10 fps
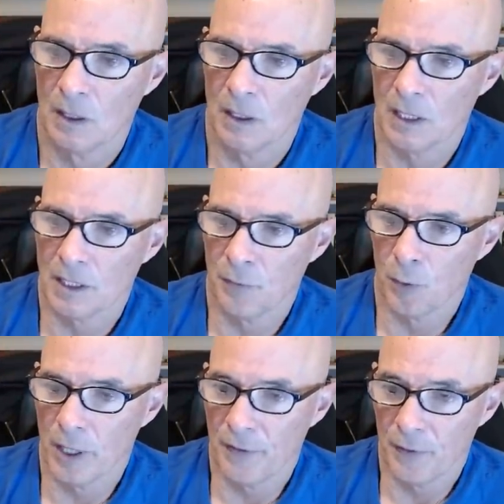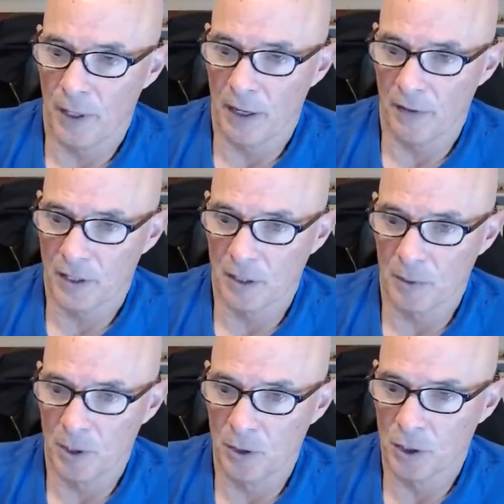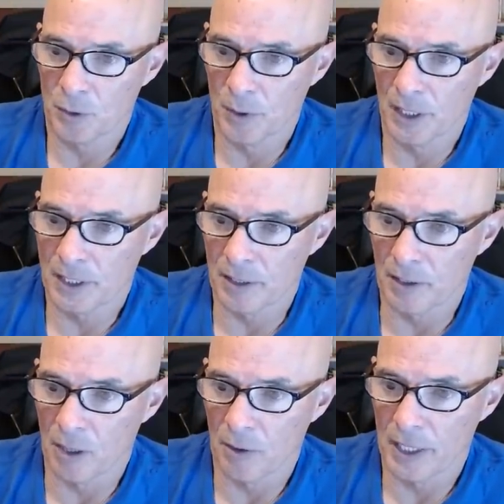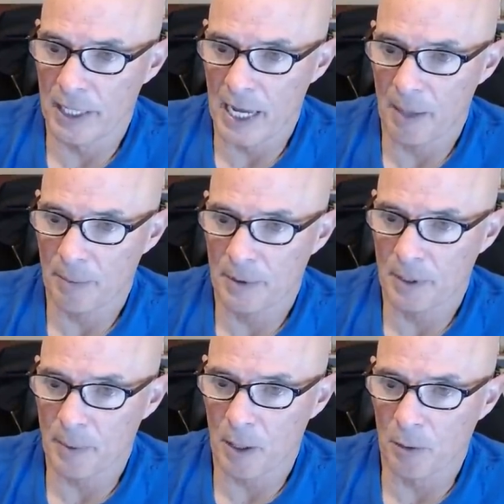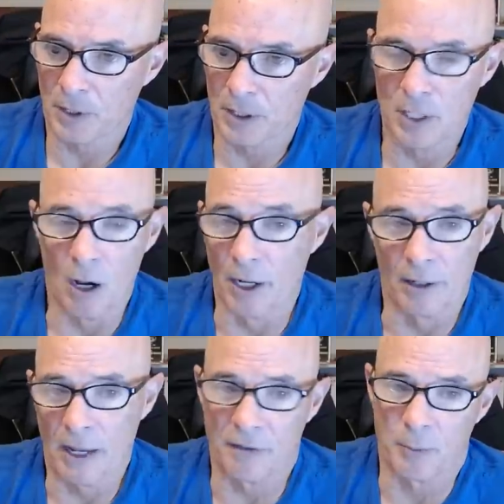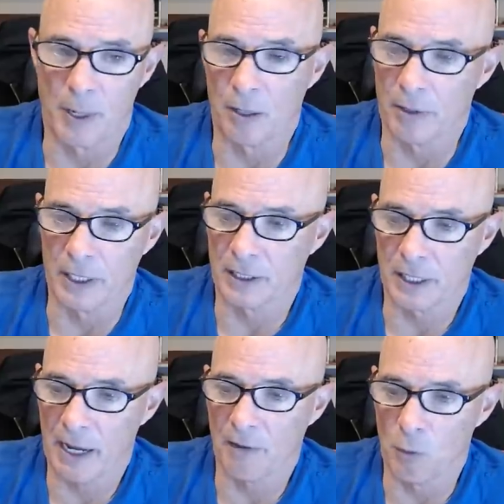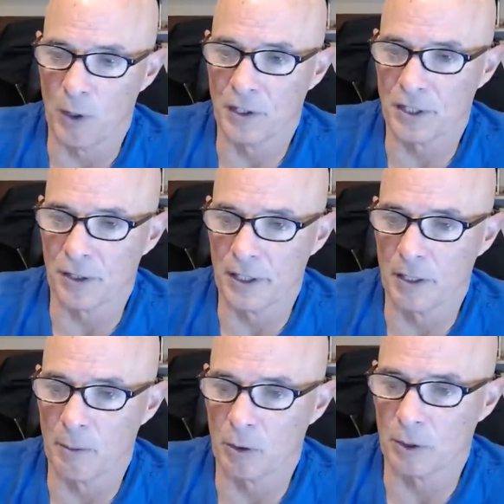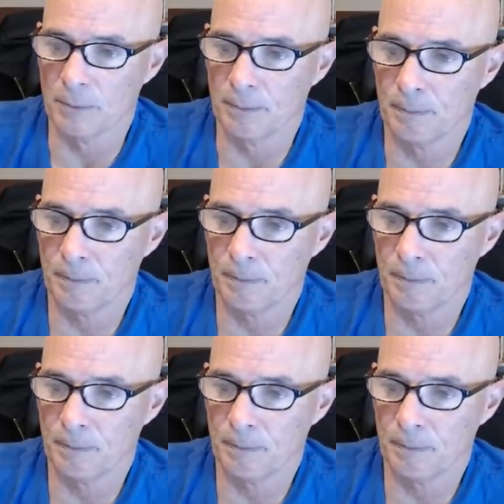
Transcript: Yes, the 48 if you have some used rings that are already gapped, spare ones. No, I don't have spare rings. I have the ones that are in the motor.